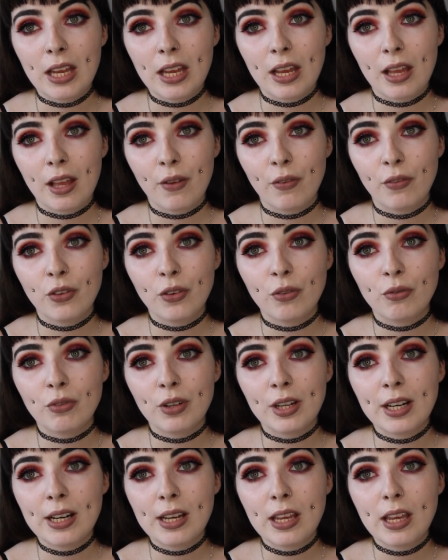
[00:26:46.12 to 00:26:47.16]
If you
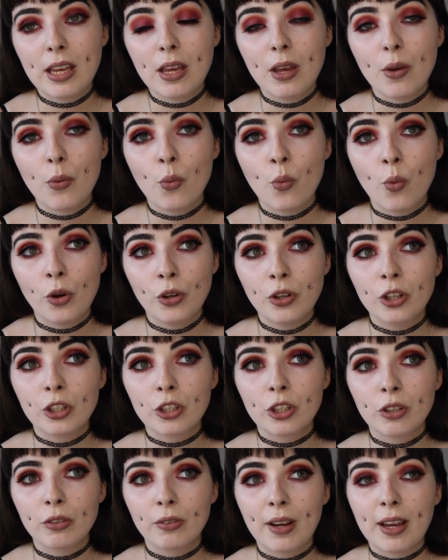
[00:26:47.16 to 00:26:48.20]
really want a
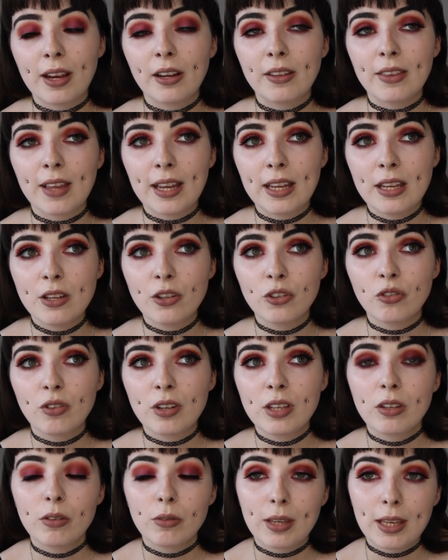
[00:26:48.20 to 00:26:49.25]
career in that industry,
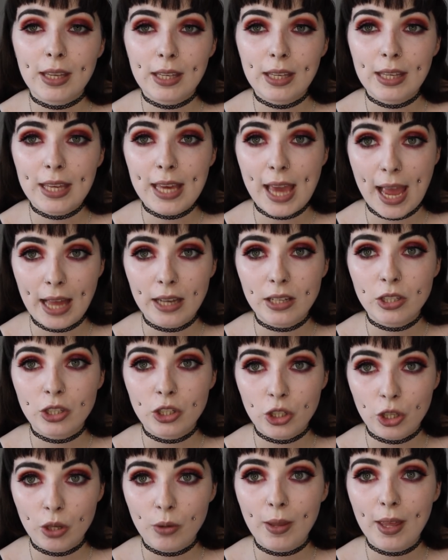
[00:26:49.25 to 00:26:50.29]
you can
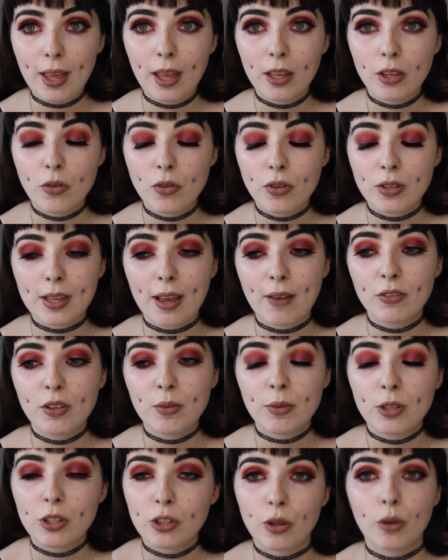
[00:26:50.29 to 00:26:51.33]
do it. You just have to
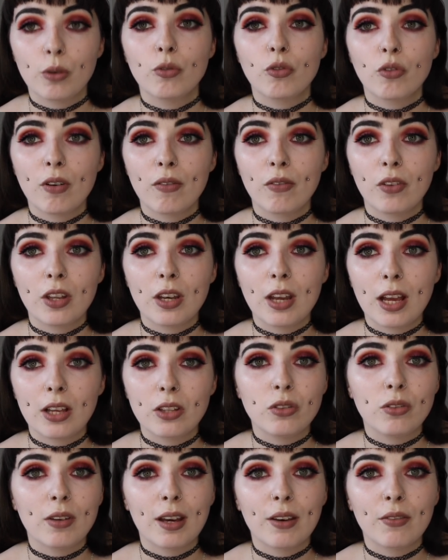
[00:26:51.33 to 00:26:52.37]
be so driven
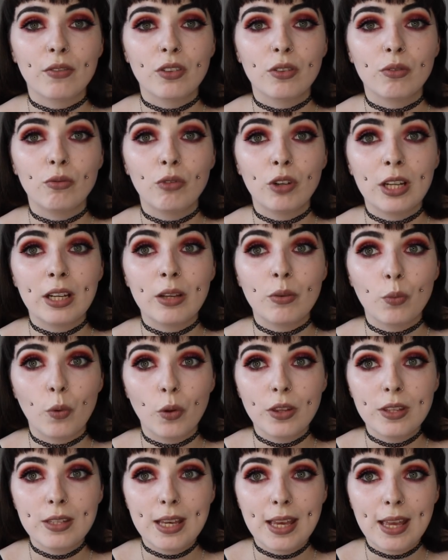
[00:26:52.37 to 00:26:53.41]
and you have to really
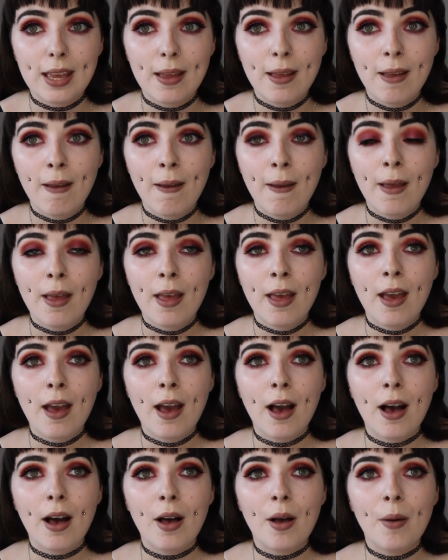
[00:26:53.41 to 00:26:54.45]
want it.
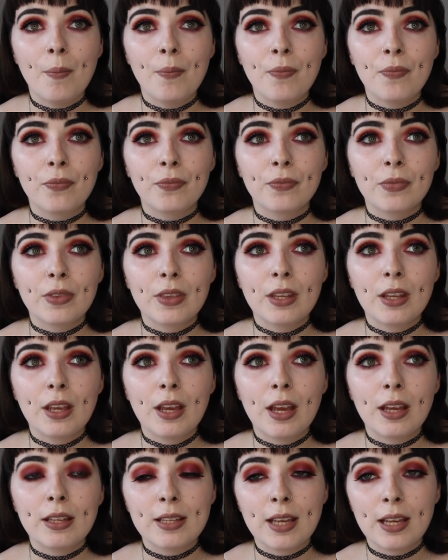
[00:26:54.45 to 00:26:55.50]

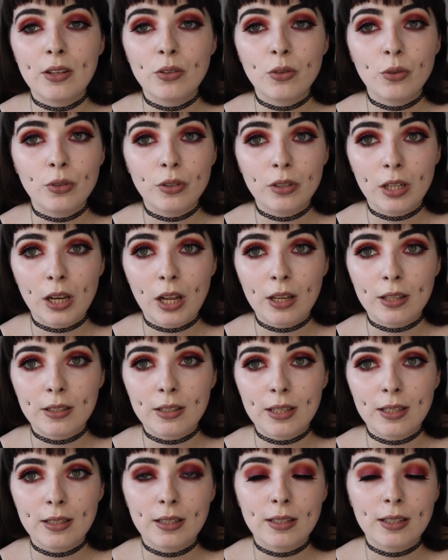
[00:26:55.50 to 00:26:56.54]
Attend all your
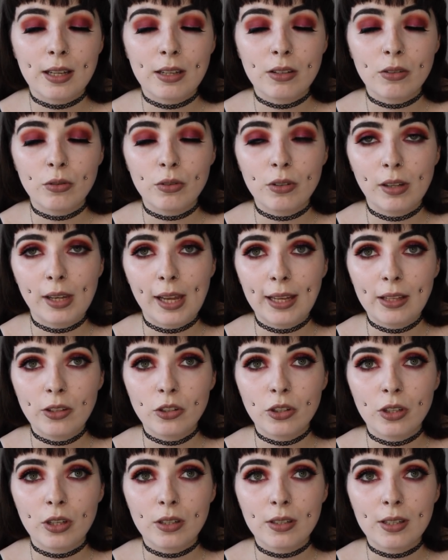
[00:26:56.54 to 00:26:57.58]
classes, attend all your
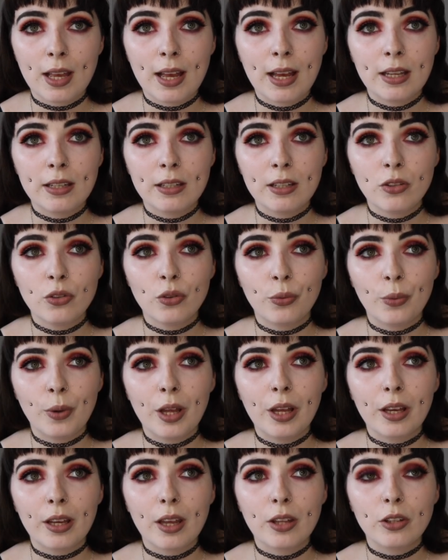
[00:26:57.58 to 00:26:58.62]
lectures, hand in your
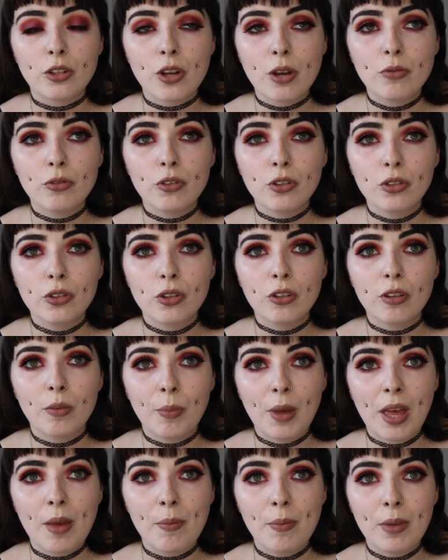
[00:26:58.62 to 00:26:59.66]
work, and don't just do the
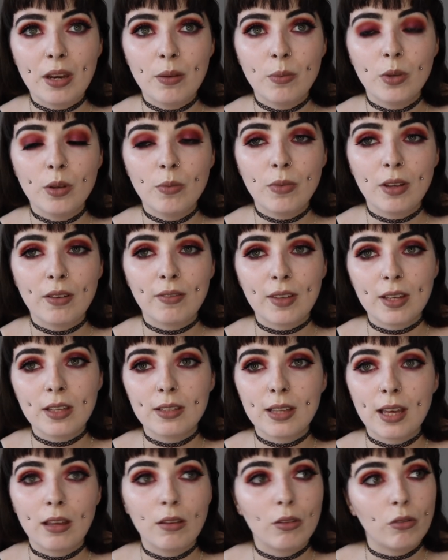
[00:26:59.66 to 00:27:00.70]
bare minimum. If they
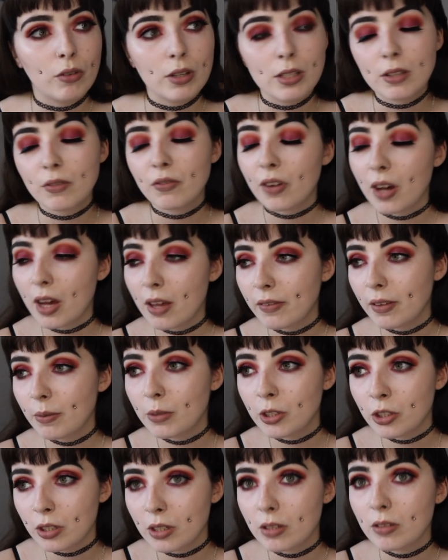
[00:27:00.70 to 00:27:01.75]
say 3 to 5
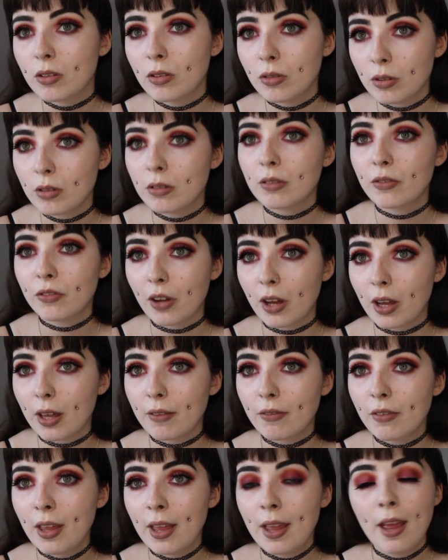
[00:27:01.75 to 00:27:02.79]
images, do the 5.